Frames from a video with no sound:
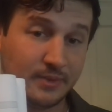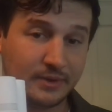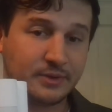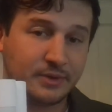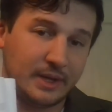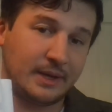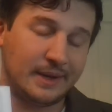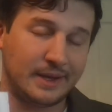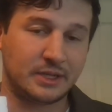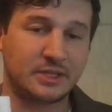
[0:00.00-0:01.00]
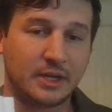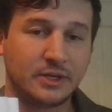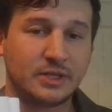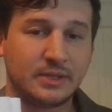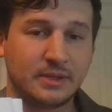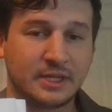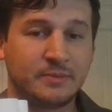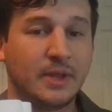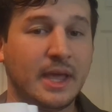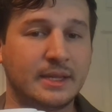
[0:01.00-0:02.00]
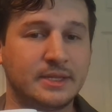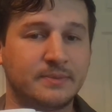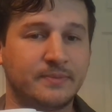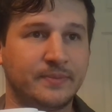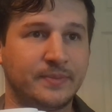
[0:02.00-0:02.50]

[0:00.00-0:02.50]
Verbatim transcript: It was uh, it under, explains